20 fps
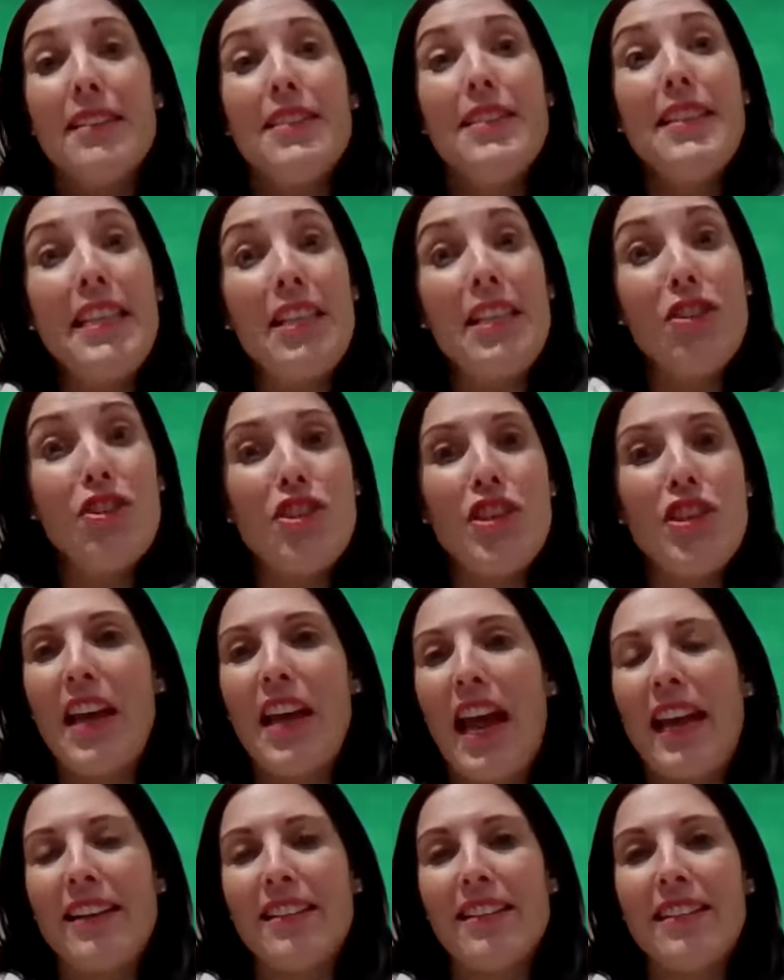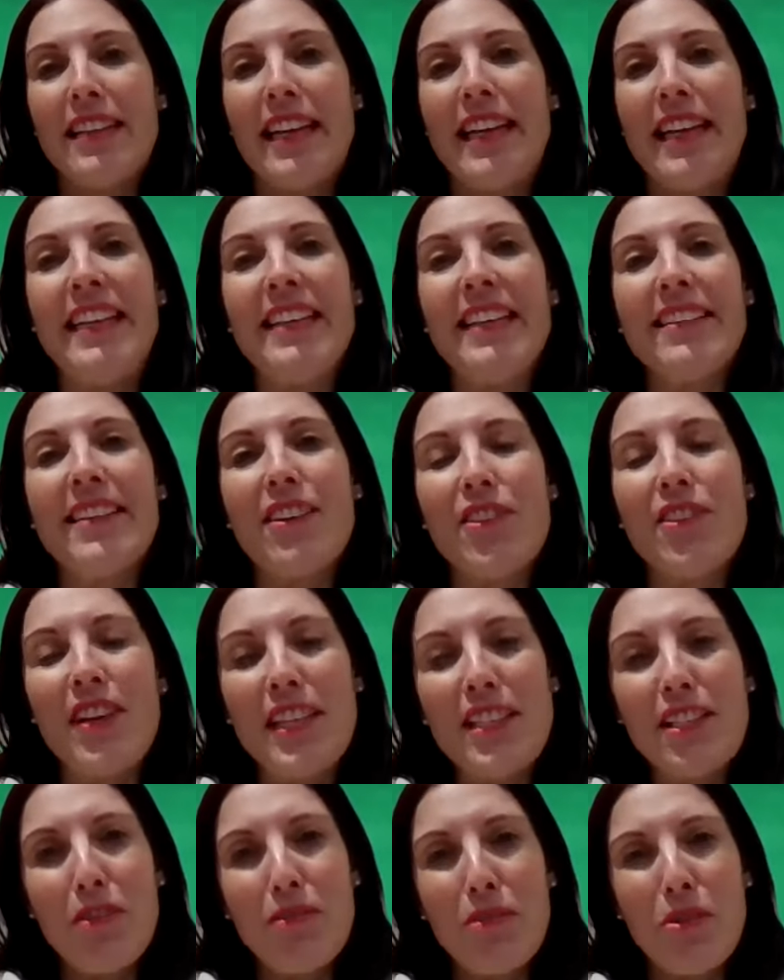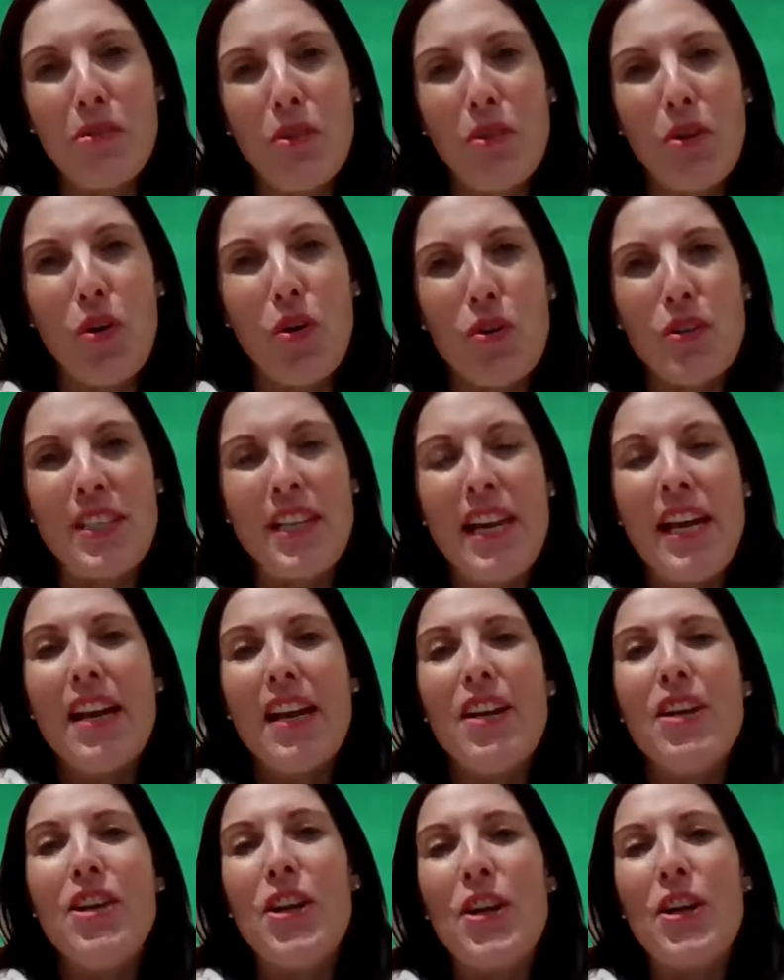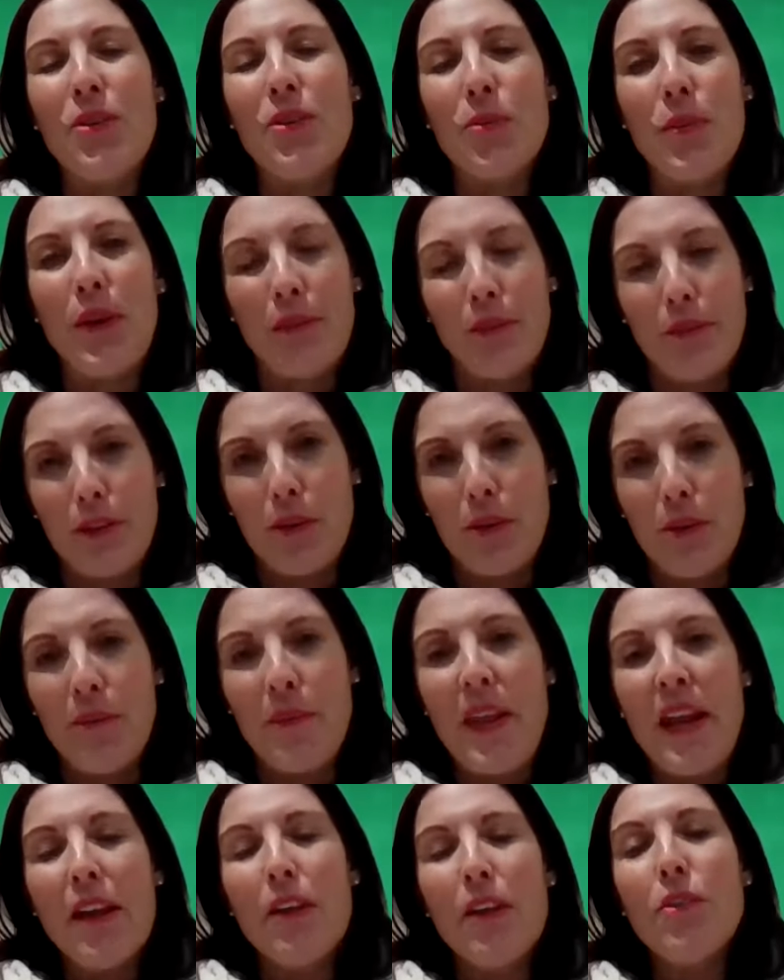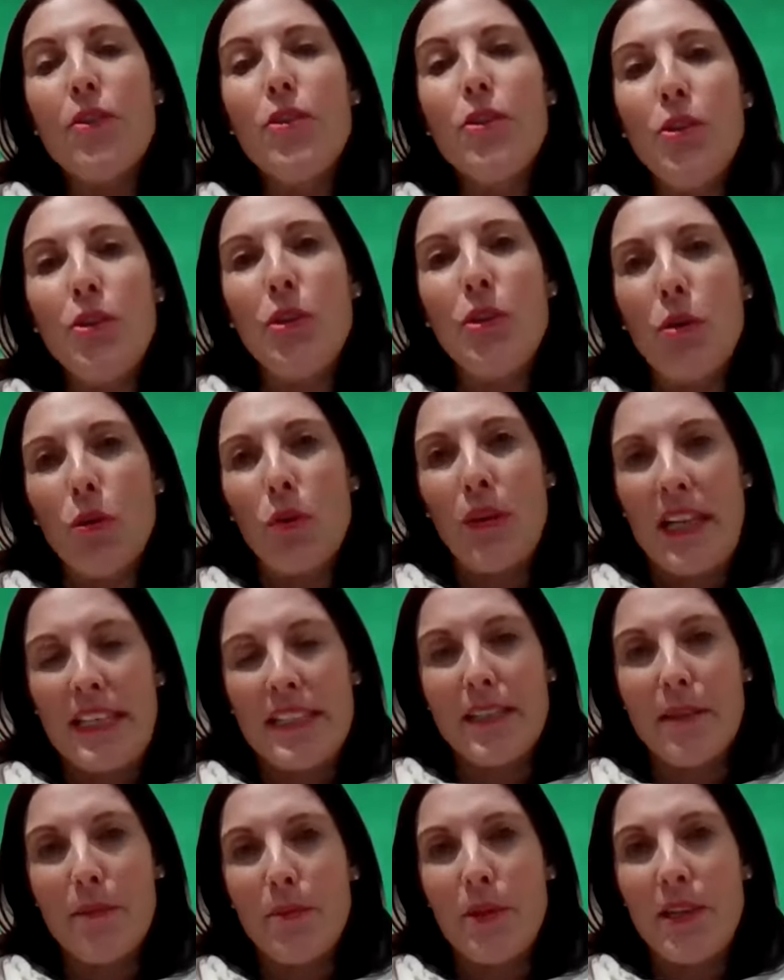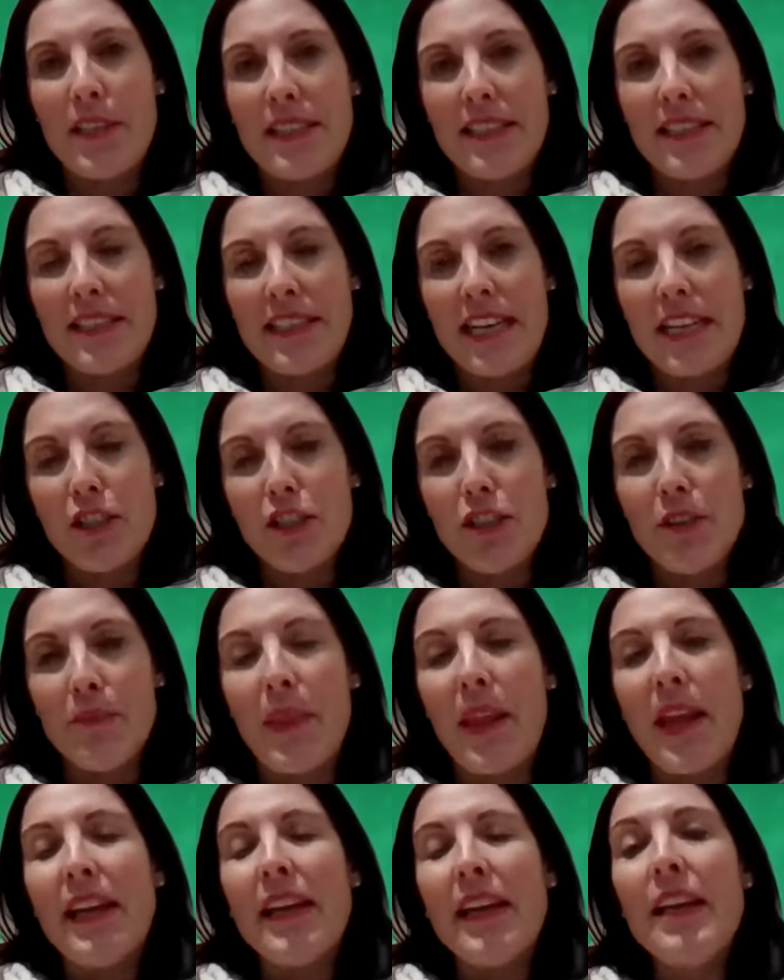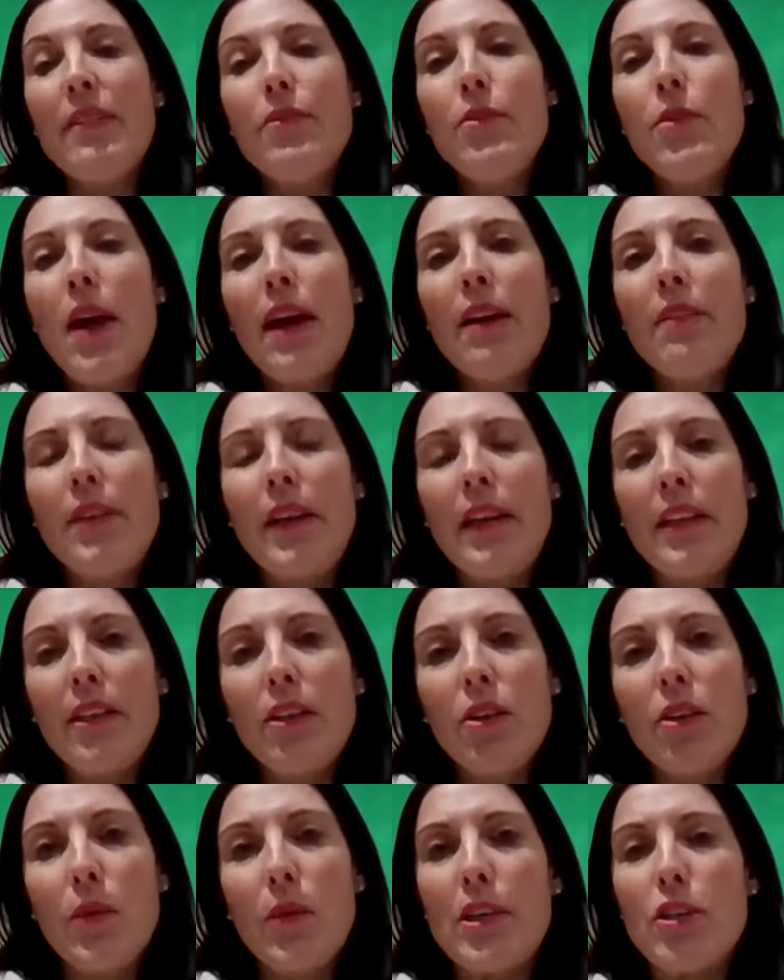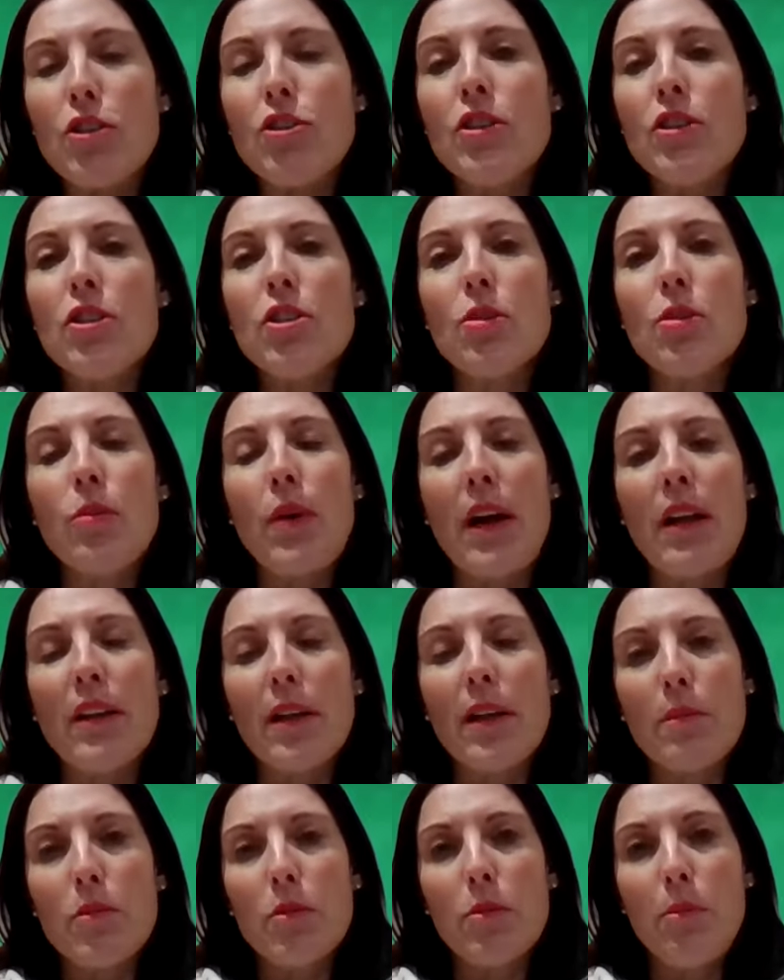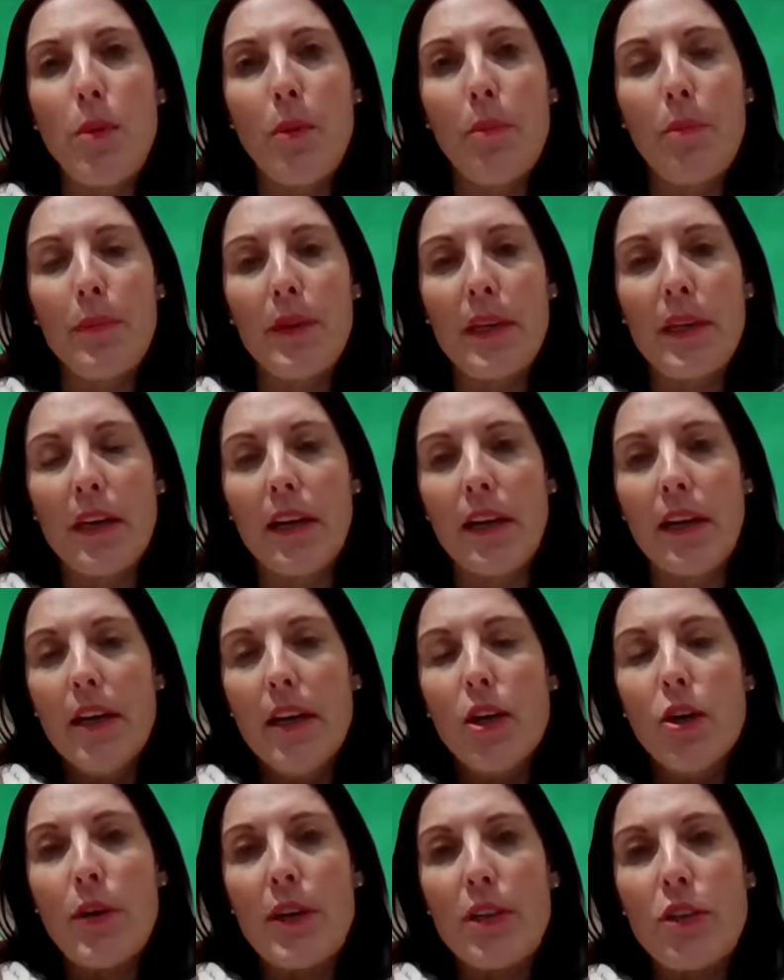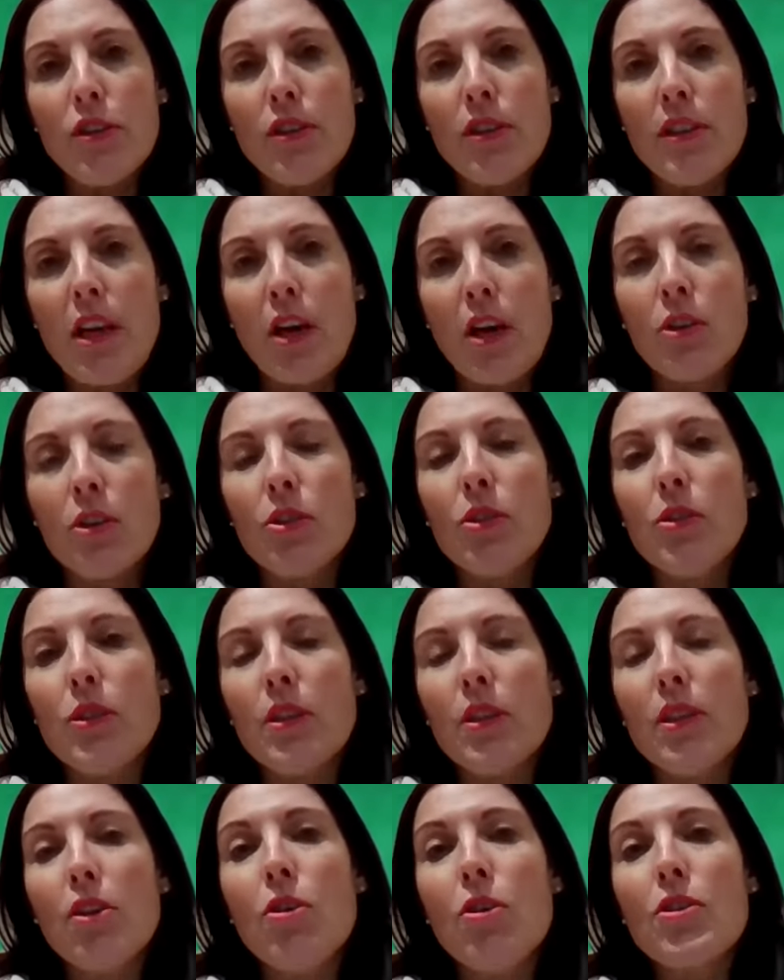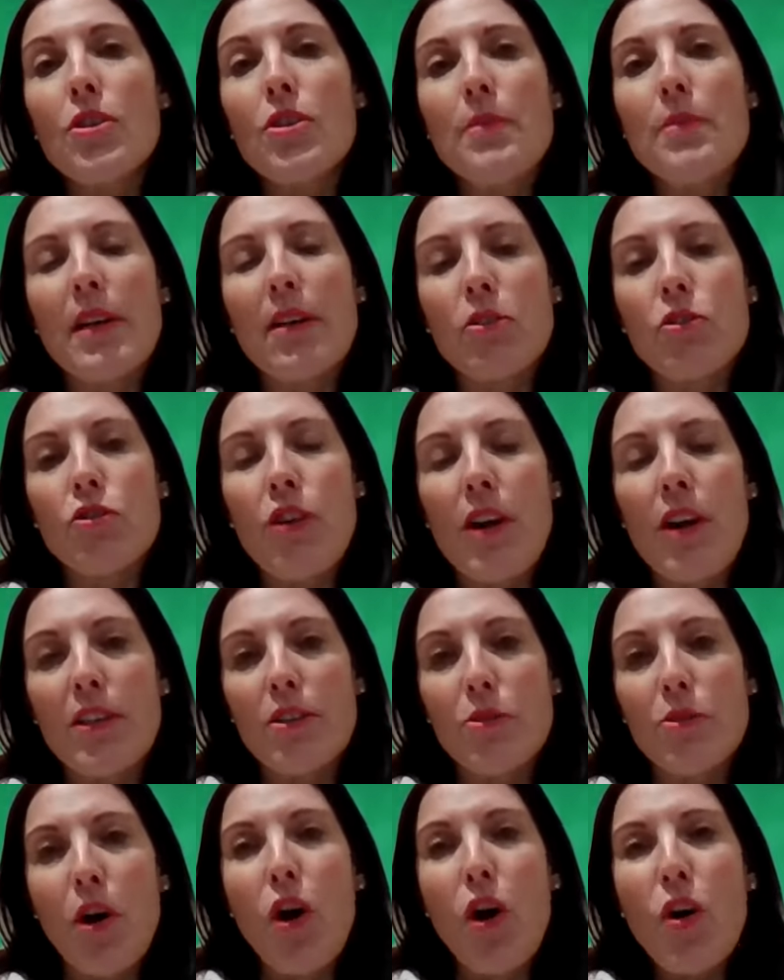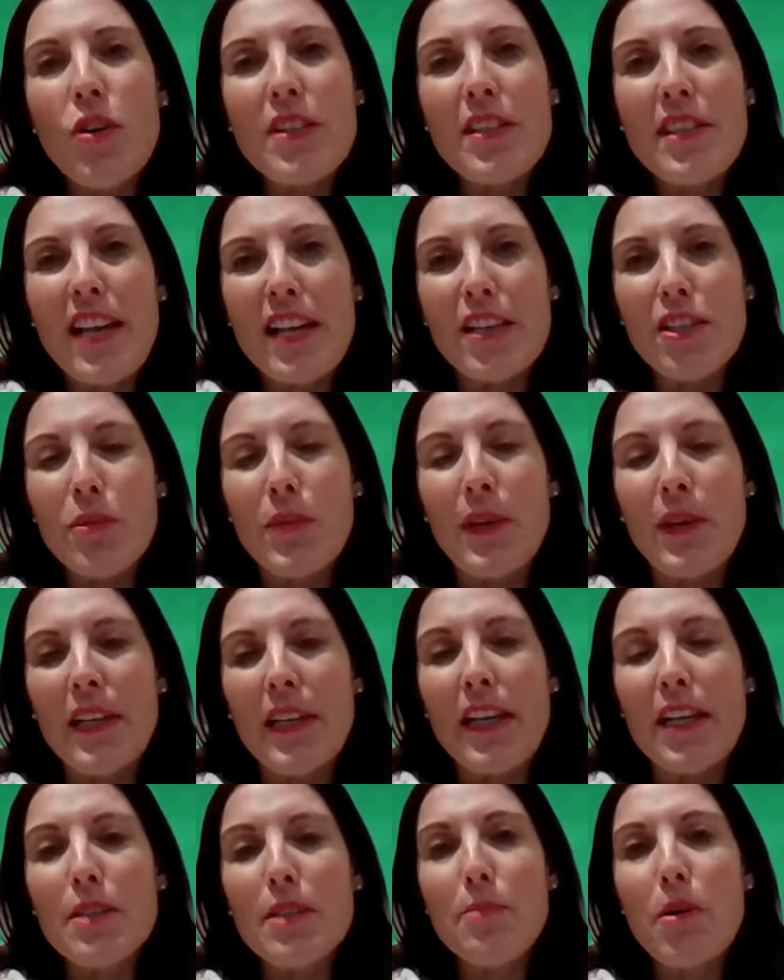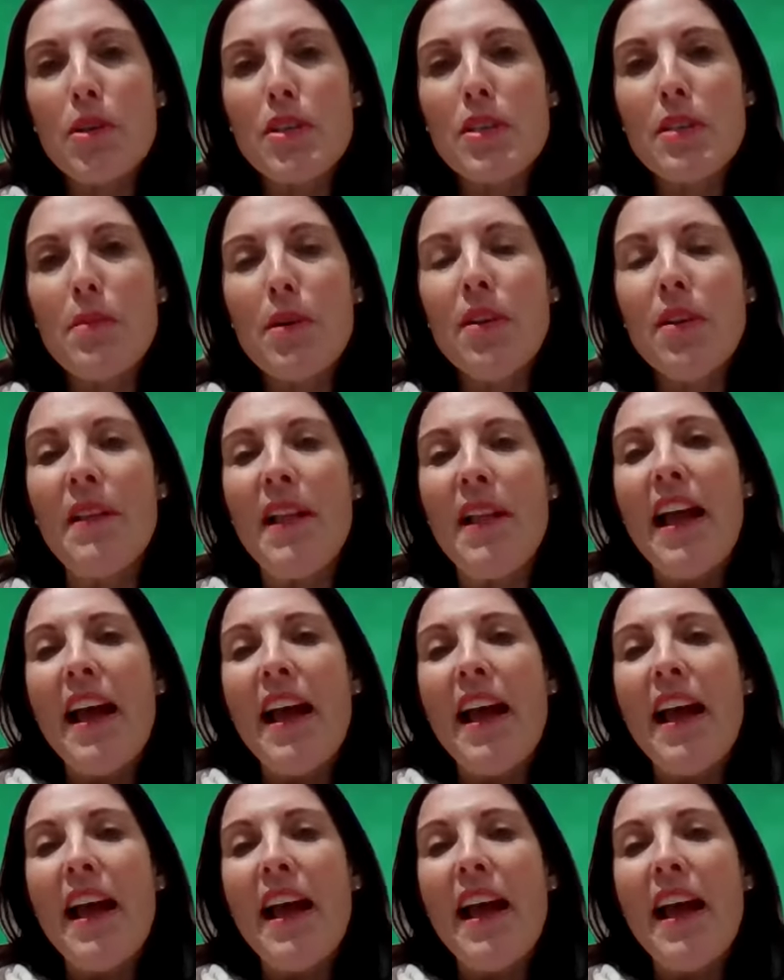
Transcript: teaching and letting the rest of your class learn with you through your lesson presentation. If you have any questions, you're welcome to pop me a question there on Google Classroom, and I'll try to answer as quickly as possible.